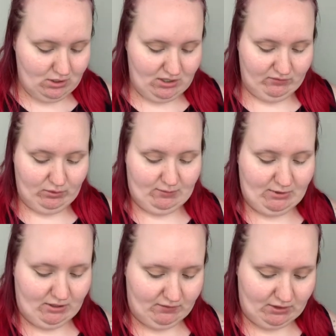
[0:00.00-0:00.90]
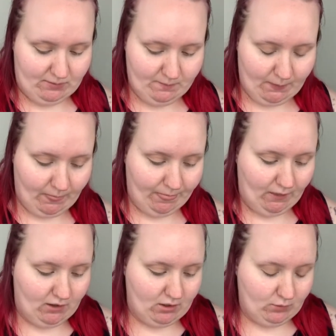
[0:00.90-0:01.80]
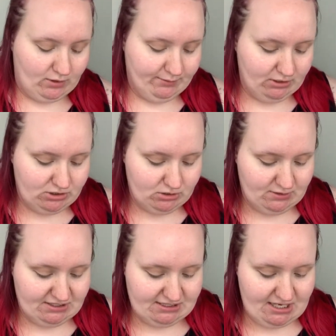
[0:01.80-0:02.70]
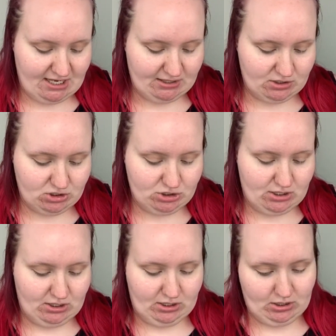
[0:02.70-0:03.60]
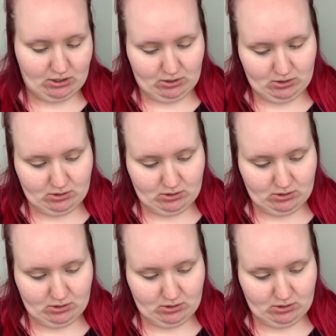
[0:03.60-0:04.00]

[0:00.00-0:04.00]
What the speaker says: and I've really been loving them. What I'm gonna do is take the shade